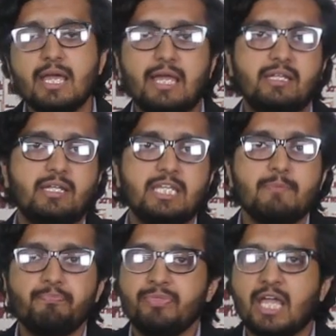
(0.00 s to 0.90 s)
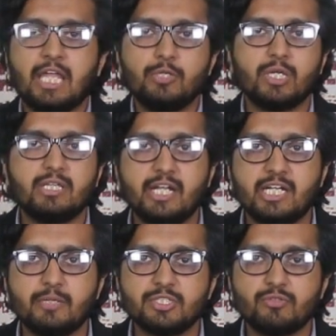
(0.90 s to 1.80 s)
and their name and you get the
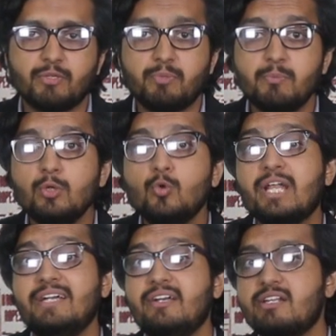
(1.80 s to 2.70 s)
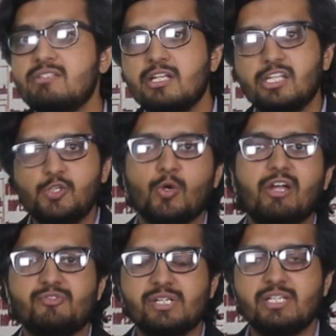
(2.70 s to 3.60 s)
database of the people who are interested in
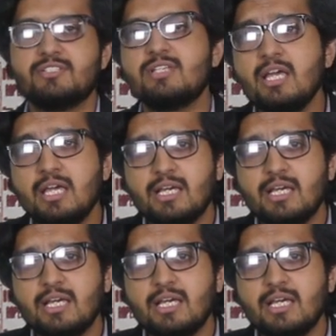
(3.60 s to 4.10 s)
yoga trainings